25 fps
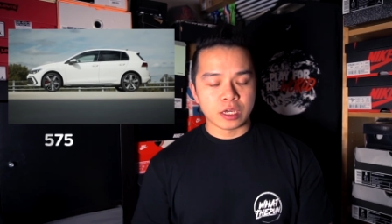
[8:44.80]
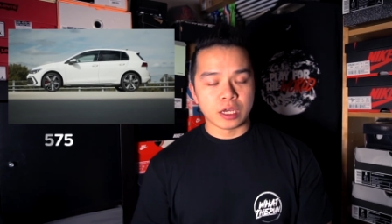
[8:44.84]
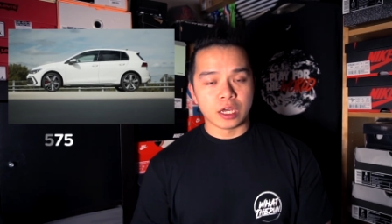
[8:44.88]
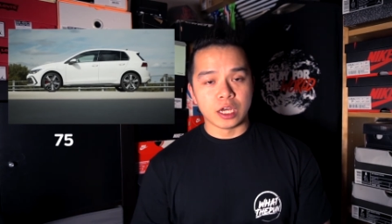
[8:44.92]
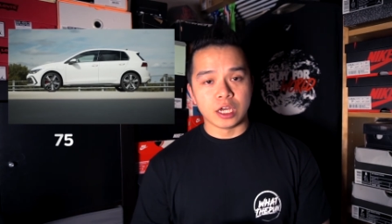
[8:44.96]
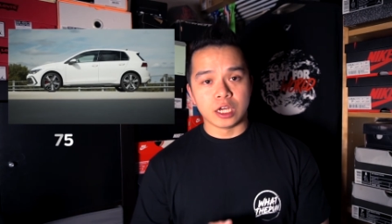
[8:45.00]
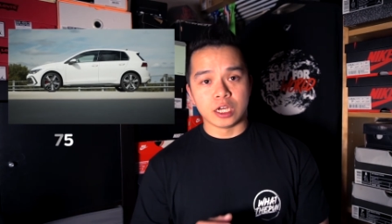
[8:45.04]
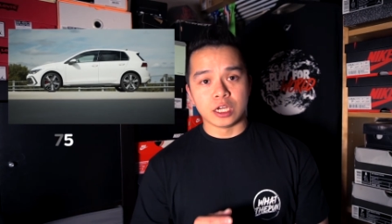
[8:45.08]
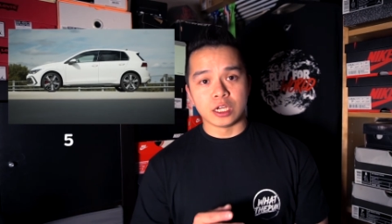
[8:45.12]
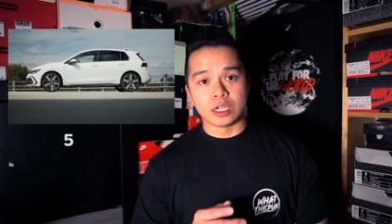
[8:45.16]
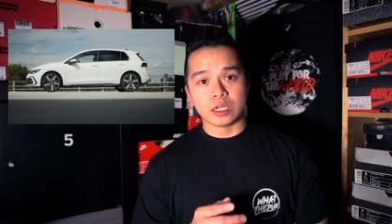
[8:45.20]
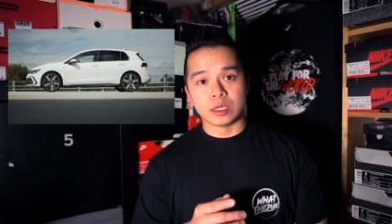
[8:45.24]

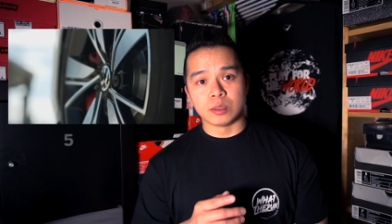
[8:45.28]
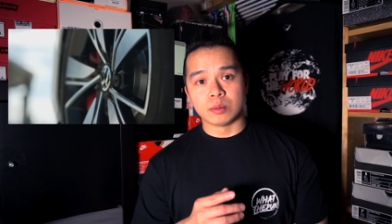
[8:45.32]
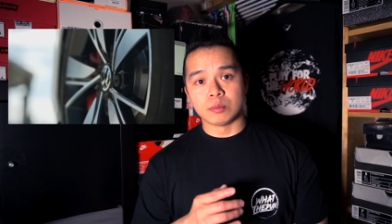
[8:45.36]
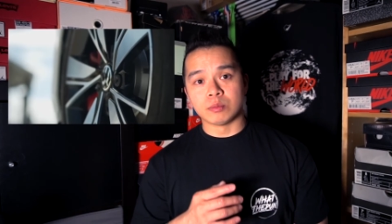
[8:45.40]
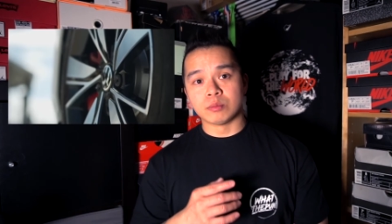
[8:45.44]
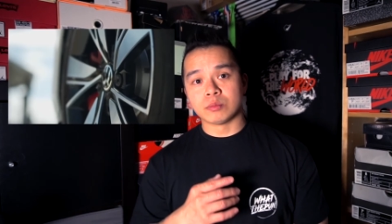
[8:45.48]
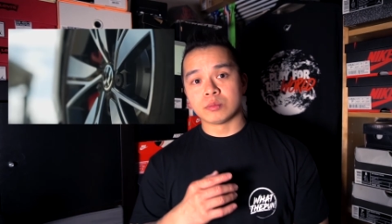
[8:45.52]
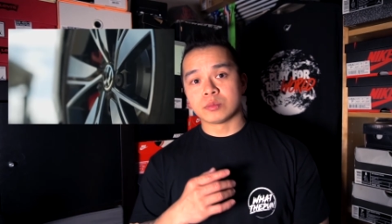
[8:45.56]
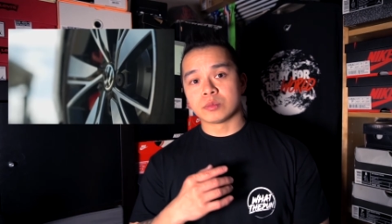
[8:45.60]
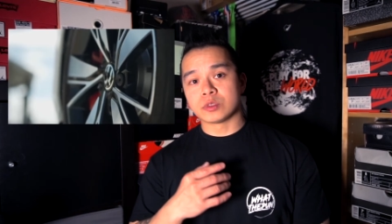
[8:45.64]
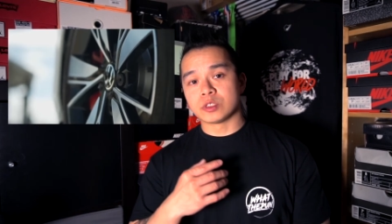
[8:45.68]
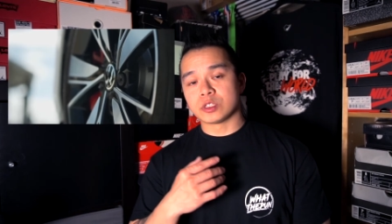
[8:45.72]

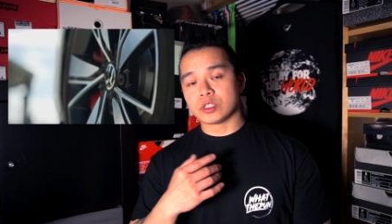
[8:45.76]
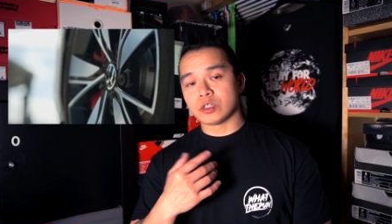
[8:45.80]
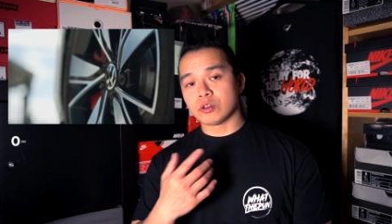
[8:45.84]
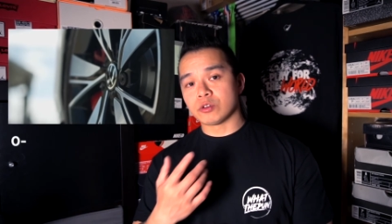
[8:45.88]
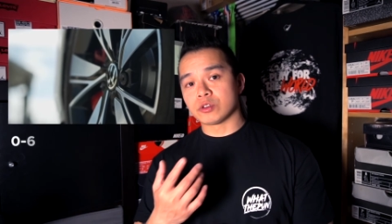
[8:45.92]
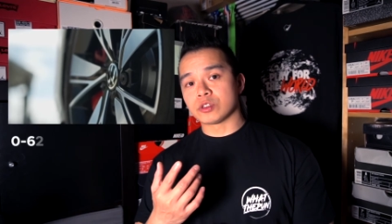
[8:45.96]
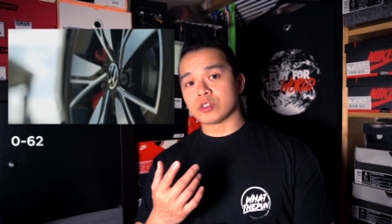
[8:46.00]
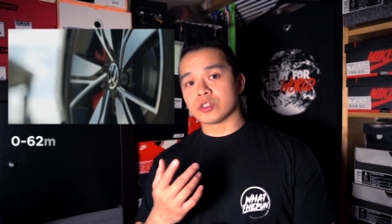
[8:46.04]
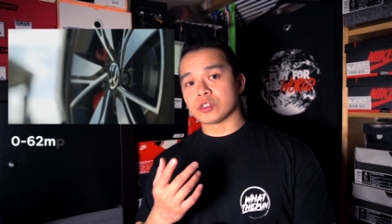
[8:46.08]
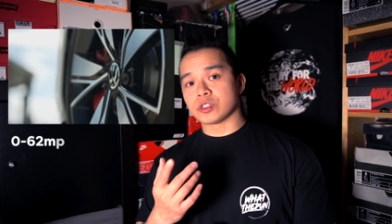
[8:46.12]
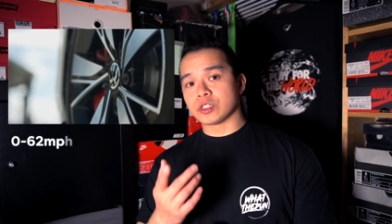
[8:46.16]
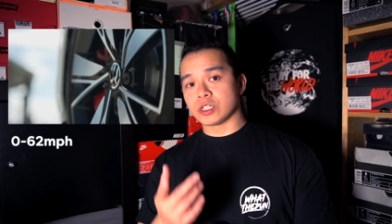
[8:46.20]
um,
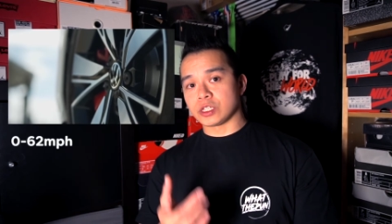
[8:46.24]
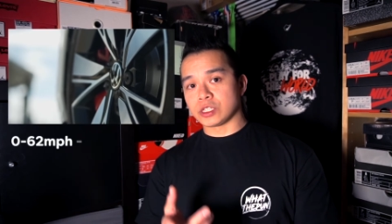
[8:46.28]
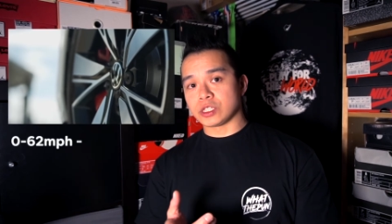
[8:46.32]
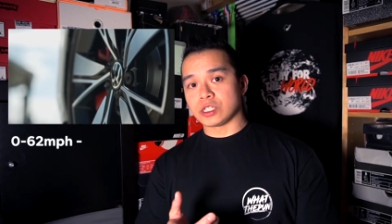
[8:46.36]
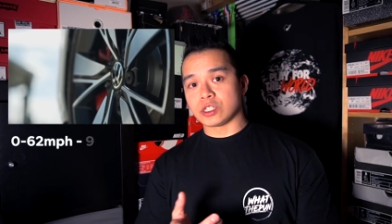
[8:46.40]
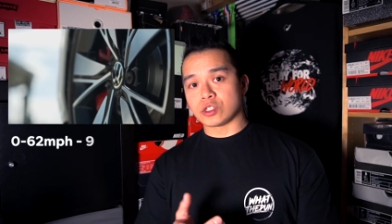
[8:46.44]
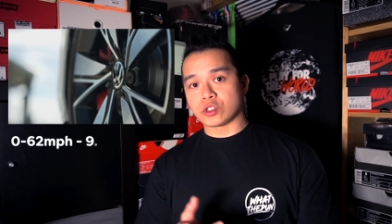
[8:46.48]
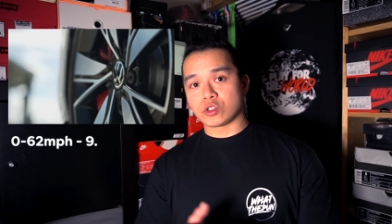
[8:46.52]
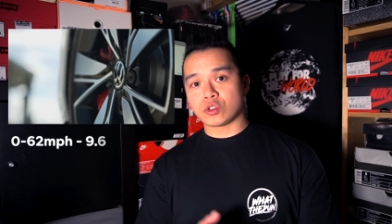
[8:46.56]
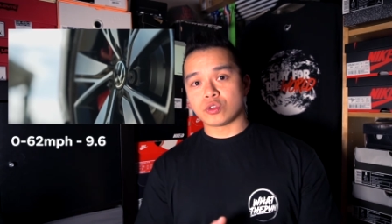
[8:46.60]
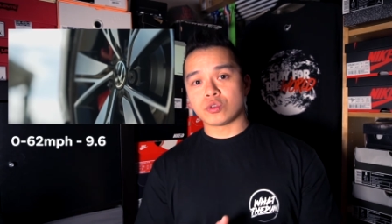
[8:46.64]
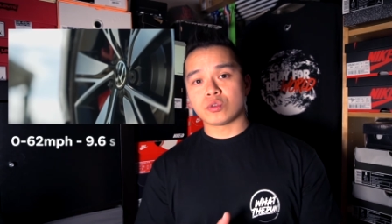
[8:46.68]
0 to
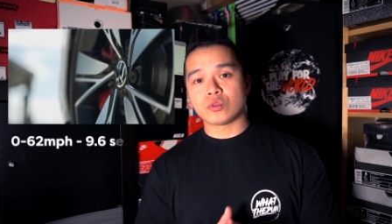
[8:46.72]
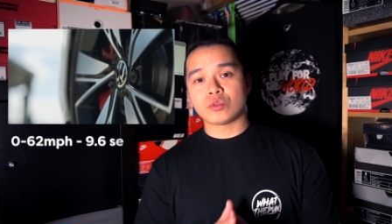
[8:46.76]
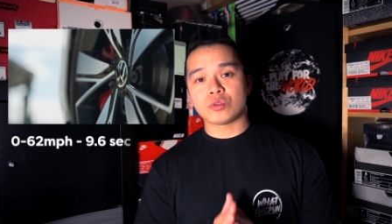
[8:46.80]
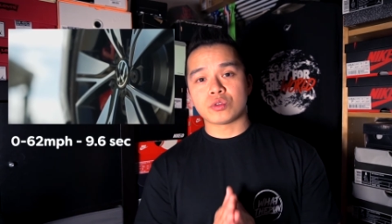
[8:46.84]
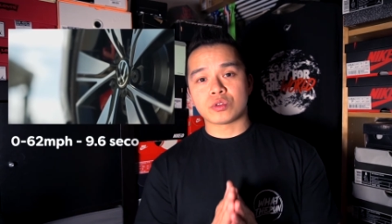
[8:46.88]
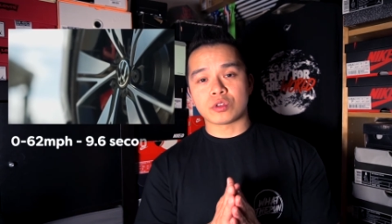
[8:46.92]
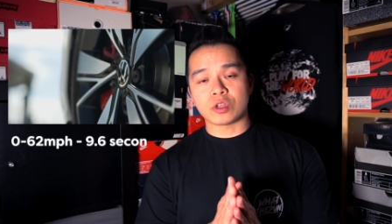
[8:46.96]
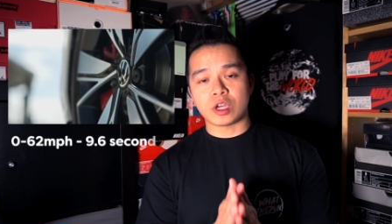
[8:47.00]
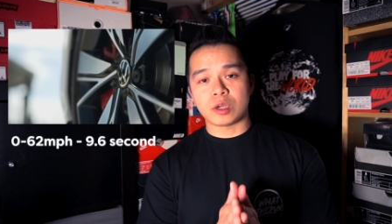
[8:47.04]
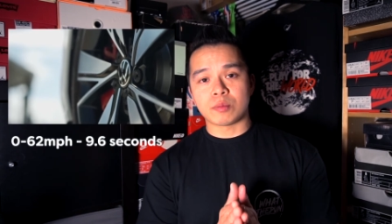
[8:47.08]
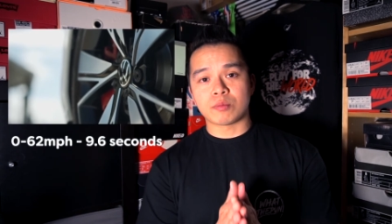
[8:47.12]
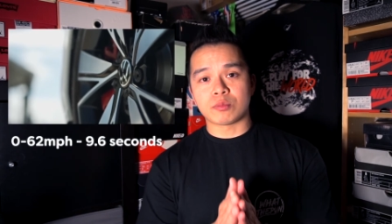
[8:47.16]
62,
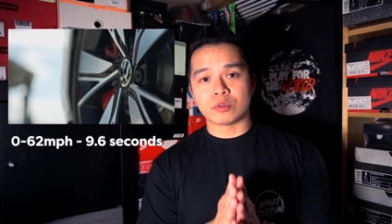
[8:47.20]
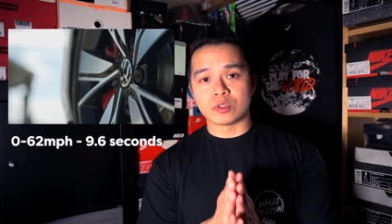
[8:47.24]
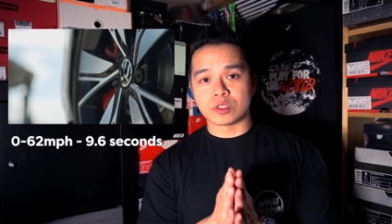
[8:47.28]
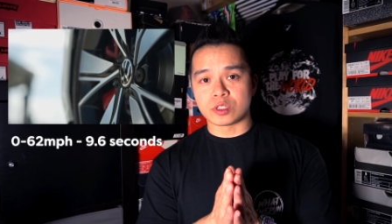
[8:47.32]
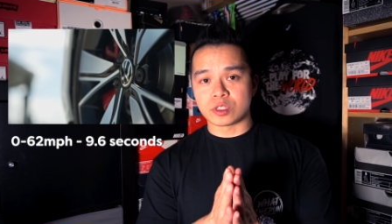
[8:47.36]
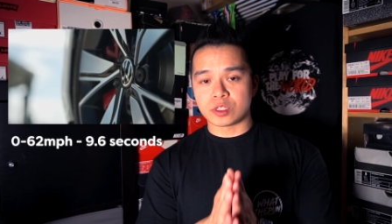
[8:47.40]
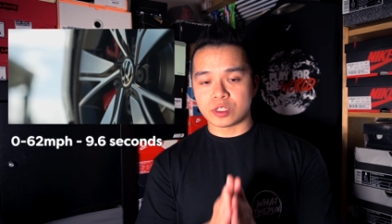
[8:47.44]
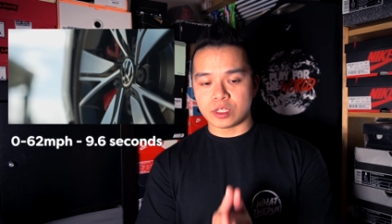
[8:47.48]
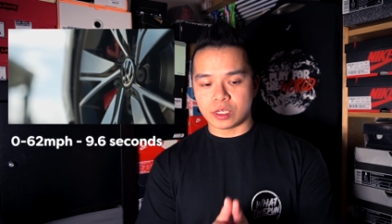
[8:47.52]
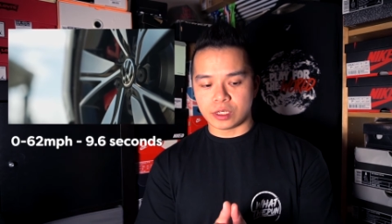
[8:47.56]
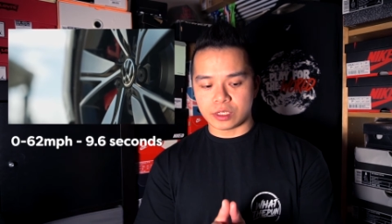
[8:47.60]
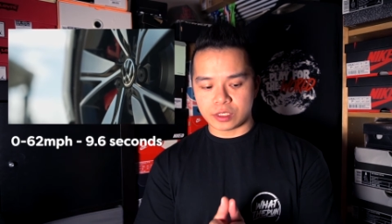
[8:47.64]

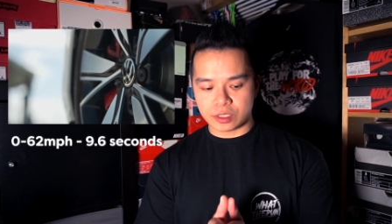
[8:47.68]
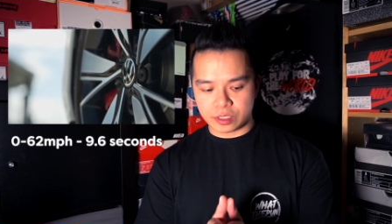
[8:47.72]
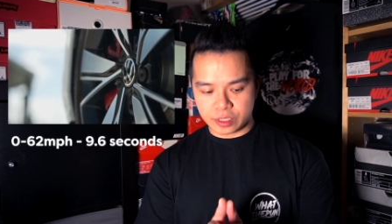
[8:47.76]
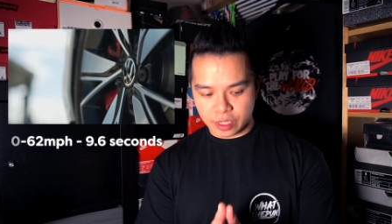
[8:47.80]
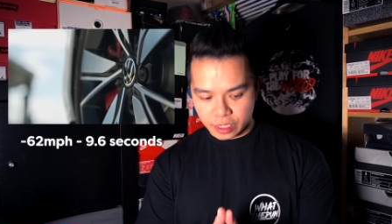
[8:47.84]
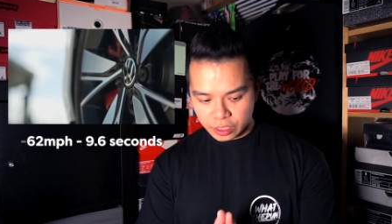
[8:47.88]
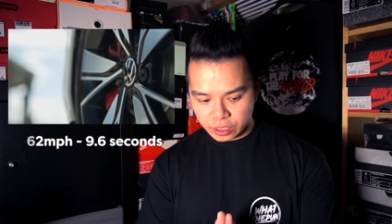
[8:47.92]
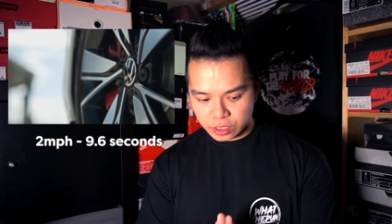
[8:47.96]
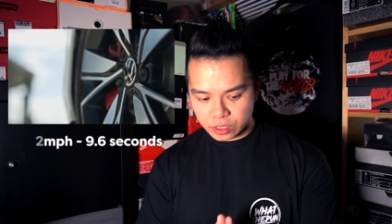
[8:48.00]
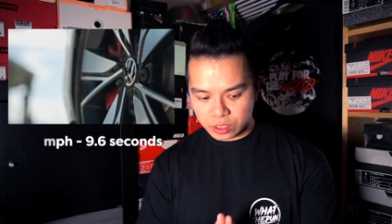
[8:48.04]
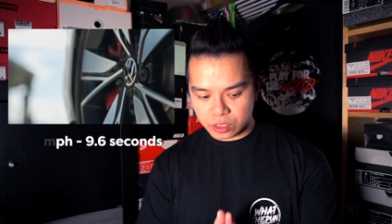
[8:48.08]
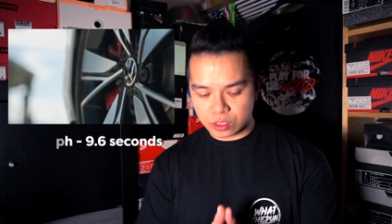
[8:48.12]
9.6
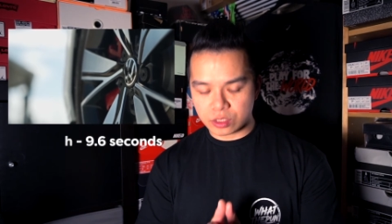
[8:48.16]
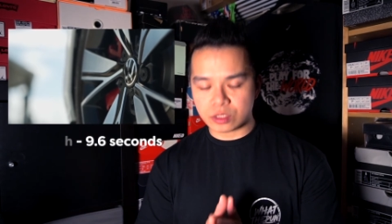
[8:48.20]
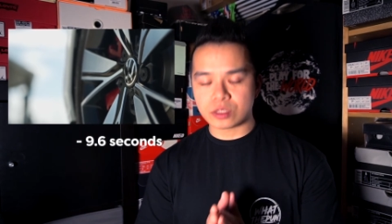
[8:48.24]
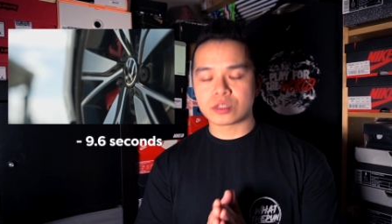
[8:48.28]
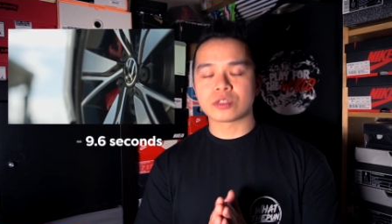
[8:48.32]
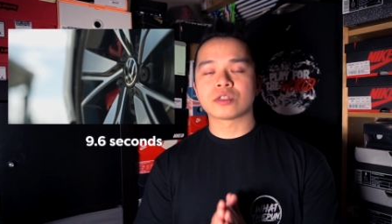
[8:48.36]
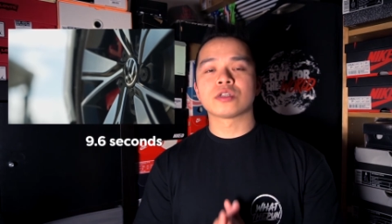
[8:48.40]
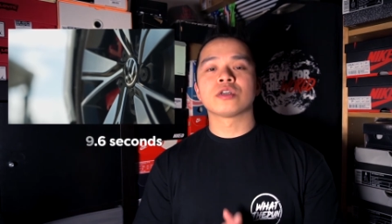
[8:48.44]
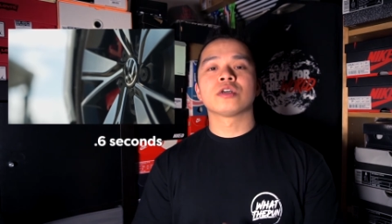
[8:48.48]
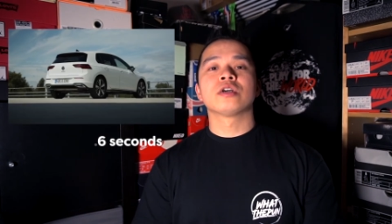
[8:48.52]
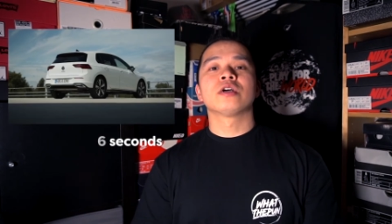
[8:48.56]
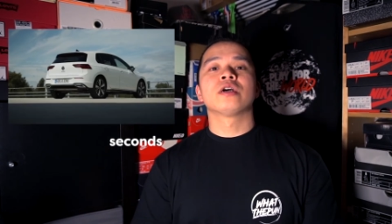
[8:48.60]

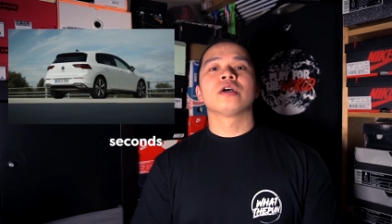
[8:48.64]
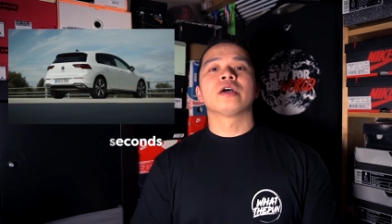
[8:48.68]
seconds,